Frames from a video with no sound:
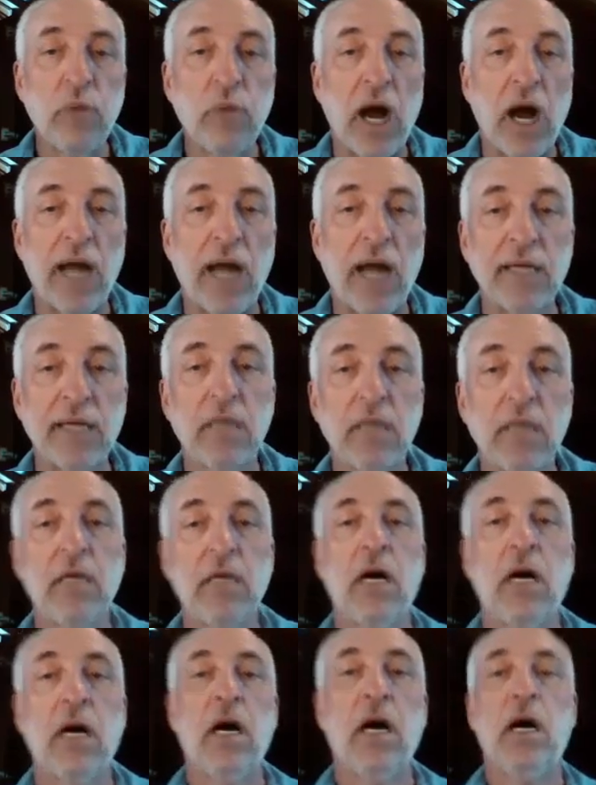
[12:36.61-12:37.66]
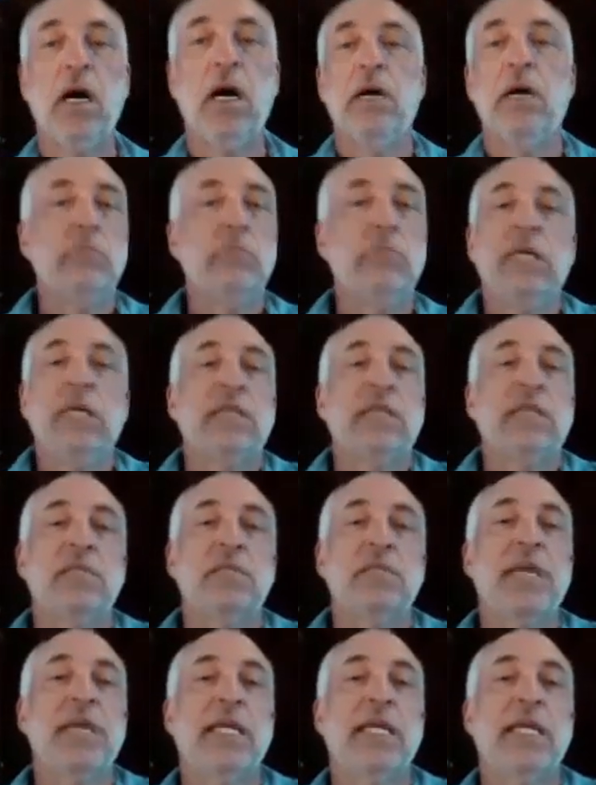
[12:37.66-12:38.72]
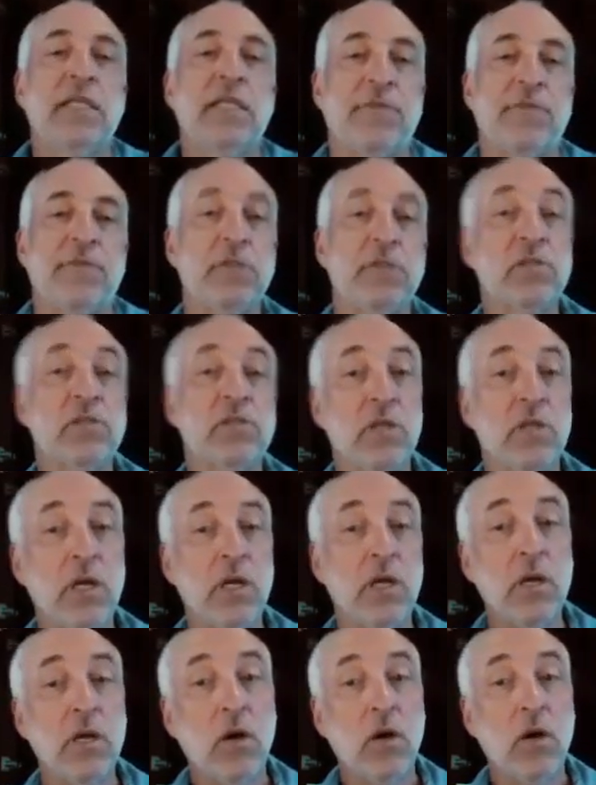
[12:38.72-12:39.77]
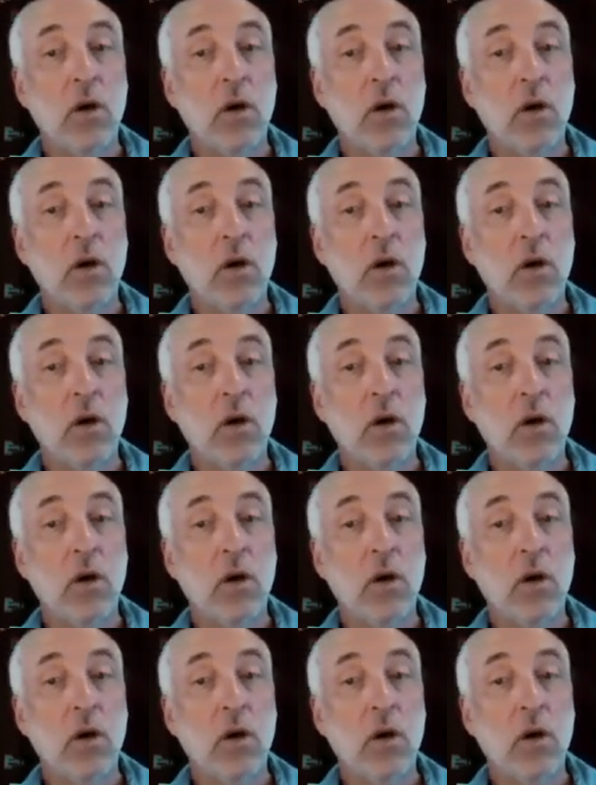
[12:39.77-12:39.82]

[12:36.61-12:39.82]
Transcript: 2 pi, it doesn't make any difference.